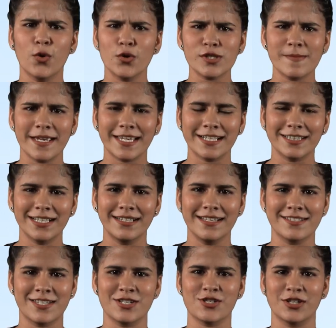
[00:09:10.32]
who's making the
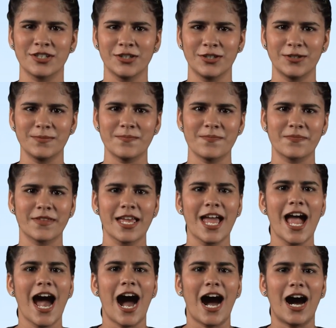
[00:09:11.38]
decision here?
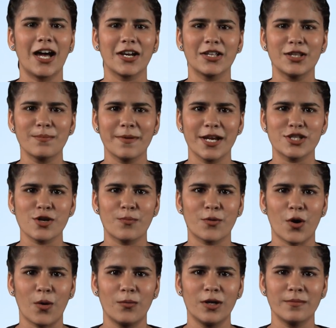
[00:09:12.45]
Another major
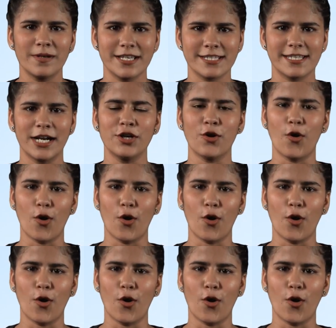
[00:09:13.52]
problem is that